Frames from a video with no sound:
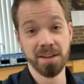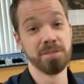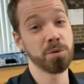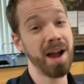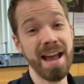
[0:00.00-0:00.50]

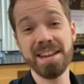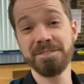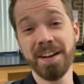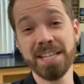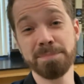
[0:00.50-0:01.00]
Variety
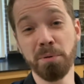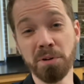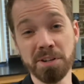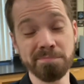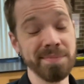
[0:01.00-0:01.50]
fights
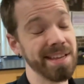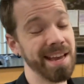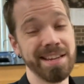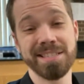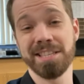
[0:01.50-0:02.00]
boredom,
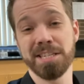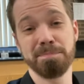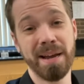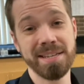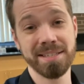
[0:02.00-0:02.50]
and it's the
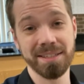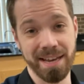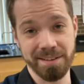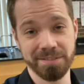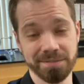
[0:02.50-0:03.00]
spice of
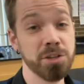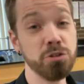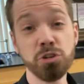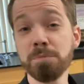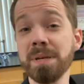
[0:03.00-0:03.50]
life. You
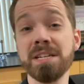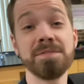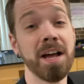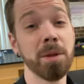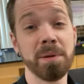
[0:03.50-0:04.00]
should be
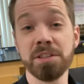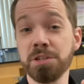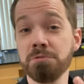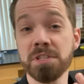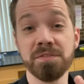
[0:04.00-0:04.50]
developing the
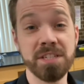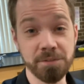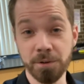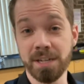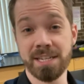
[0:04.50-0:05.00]
use of
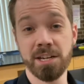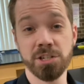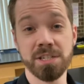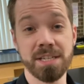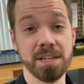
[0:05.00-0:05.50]
different
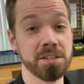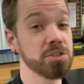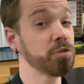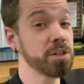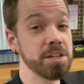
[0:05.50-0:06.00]
attention signals
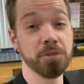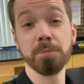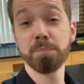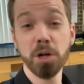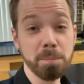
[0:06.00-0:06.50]
for
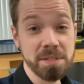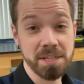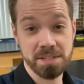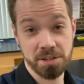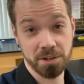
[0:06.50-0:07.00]
different
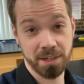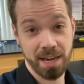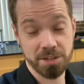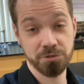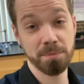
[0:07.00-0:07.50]
purposes in your
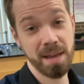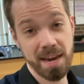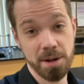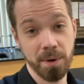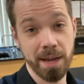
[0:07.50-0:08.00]
classroom
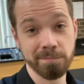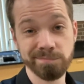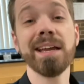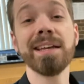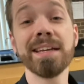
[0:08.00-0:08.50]
anyway.
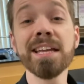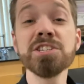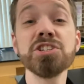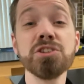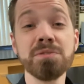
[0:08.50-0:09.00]
Get
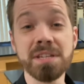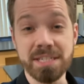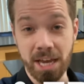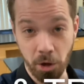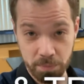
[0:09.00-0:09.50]
students to
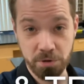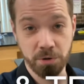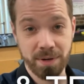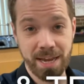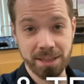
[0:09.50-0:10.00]
help you
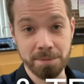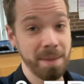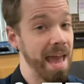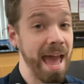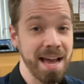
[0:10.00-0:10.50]
create them.
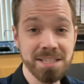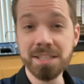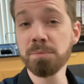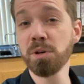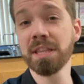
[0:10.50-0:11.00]
Ask
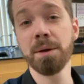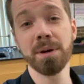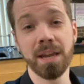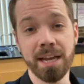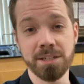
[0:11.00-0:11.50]
them what they would
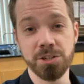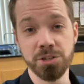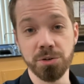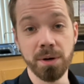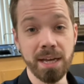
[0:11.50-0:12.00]
like to do.